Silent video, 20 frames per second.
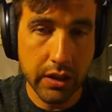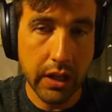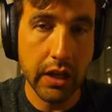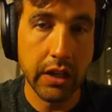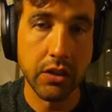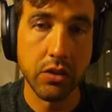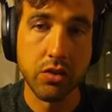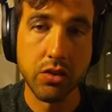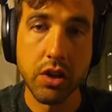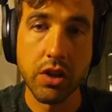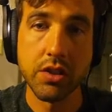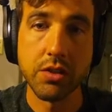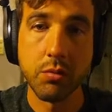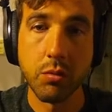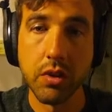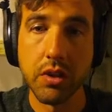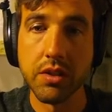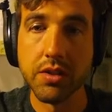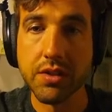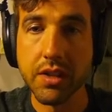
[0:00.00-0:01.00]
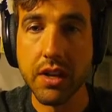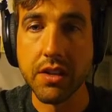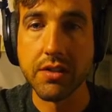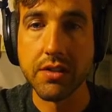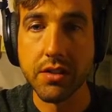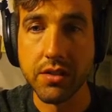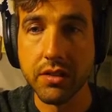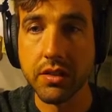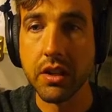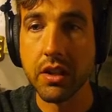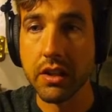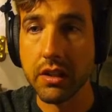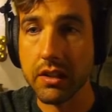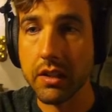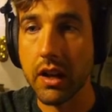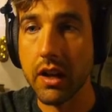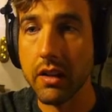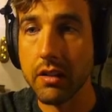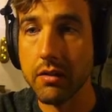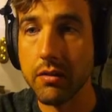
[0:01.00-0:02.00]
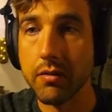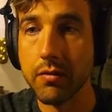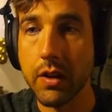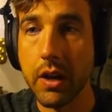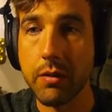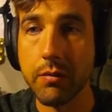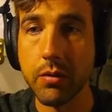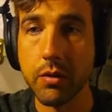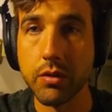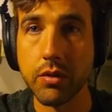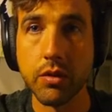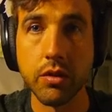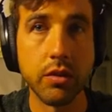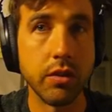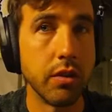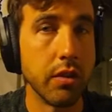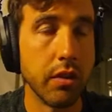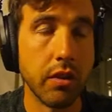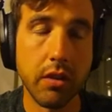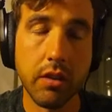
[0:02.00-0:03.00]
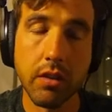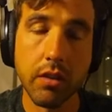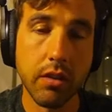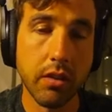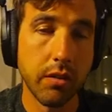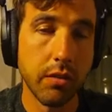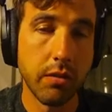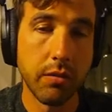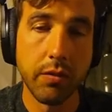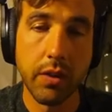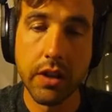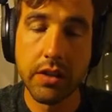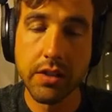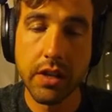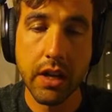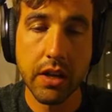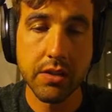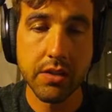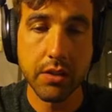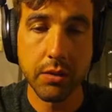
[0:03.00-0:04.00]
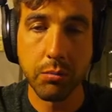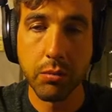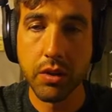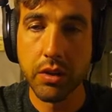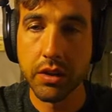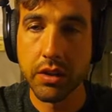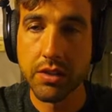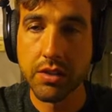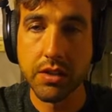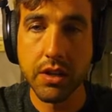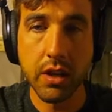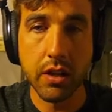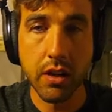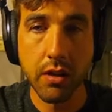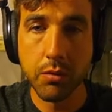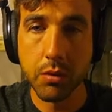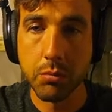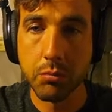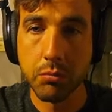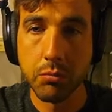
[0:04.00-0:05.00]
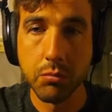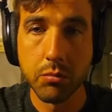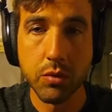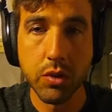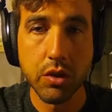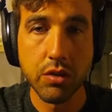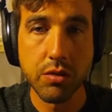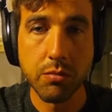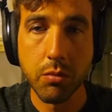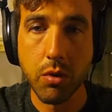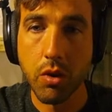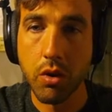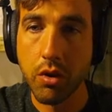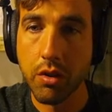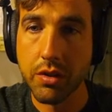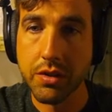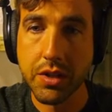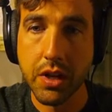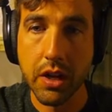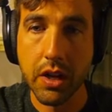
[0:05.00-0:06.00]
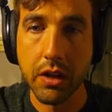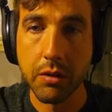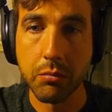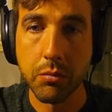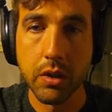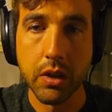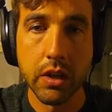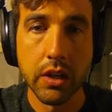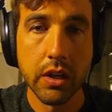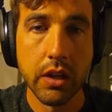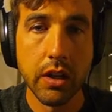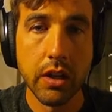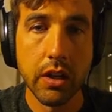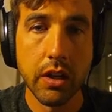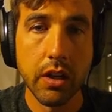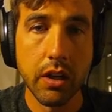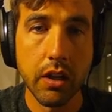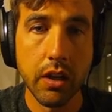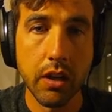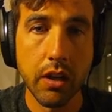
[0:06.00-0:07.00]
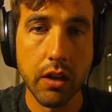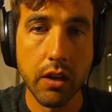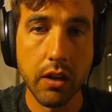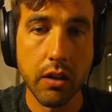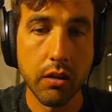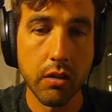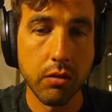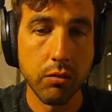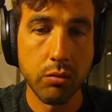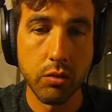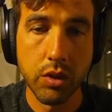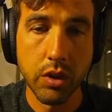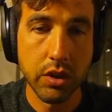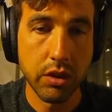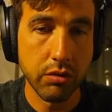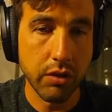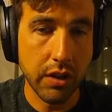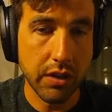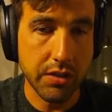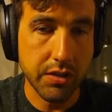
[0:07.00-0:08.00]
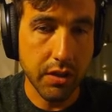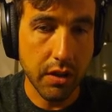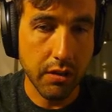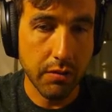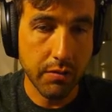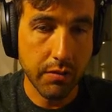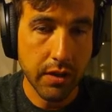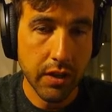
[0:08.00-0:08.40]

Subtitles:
just what it says it's gonna get. FabFilter, fantastic plugins. I love them. Use them all the time. Really great stuff.